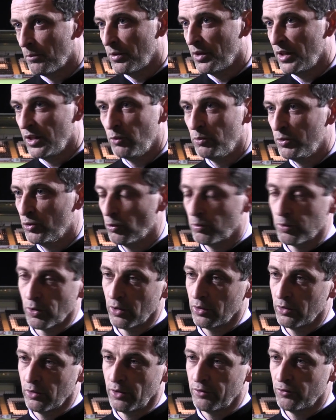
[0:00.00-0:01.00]
But they'll
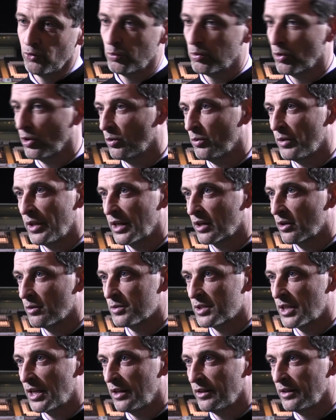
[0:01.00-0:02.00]
have no problem with that
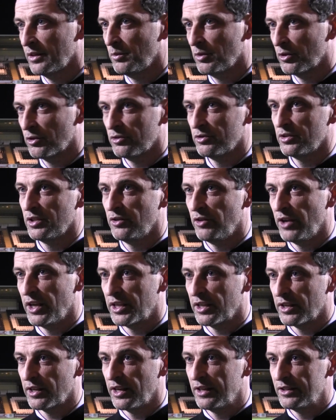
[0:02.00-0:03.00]
come Saturday, because they
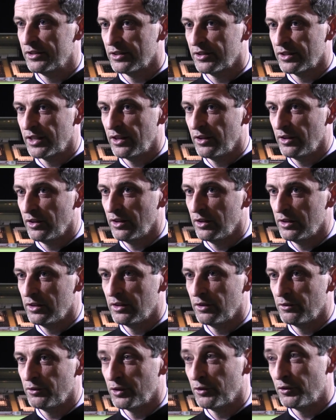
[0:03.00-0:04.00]
recognise that
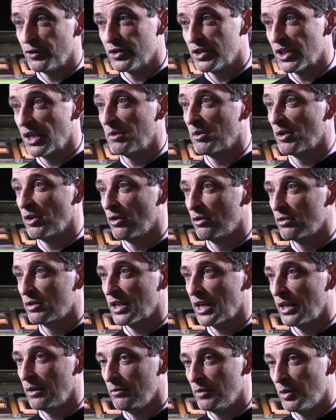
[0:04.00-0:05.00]
for the first time in a
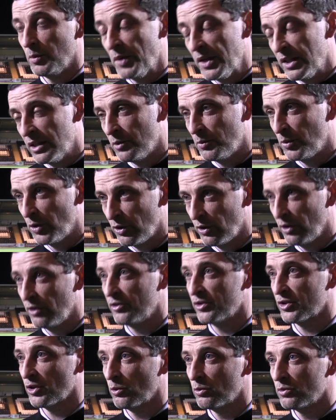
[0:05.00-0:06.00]
long time, depending upon
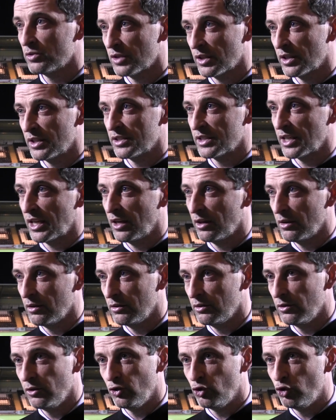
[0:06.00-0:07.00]
other results, there is that
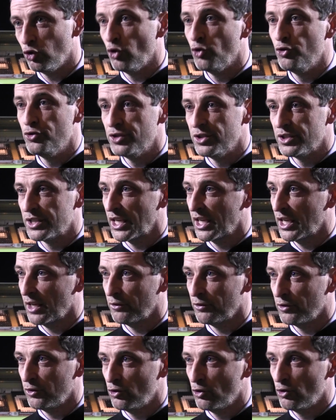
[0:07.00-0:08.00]
huge
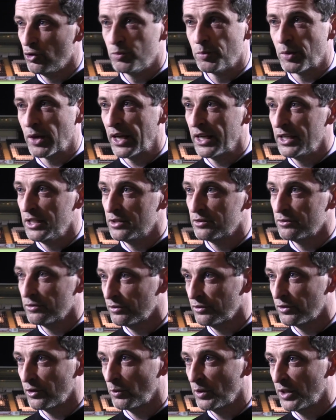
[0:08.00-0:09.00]
incentive and huge prize
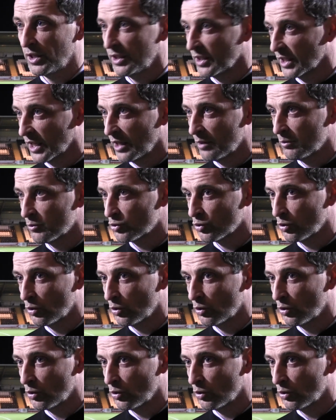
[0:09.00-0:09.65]
for winning the game.